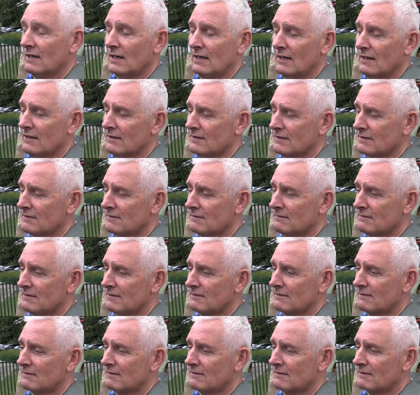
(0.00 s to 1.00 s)
And
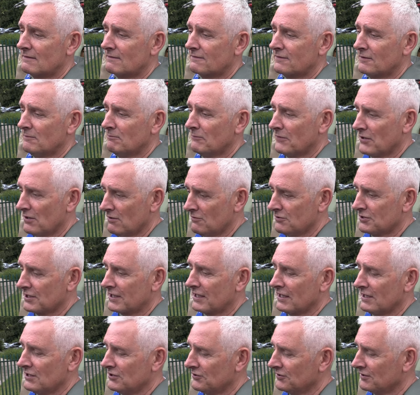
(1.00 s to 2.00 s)
from those
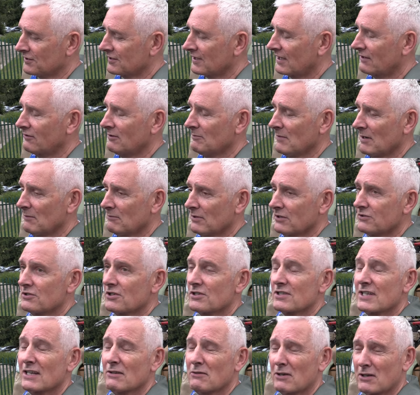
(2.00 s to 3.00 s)
occasions, I remember
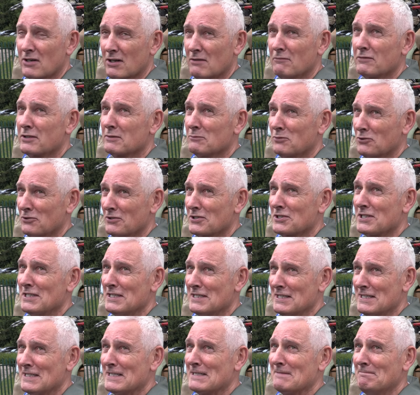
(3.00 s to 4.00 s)
just how uncomfortable the
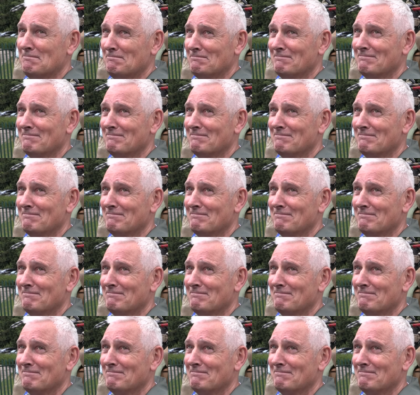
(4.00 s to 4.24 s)
seat is.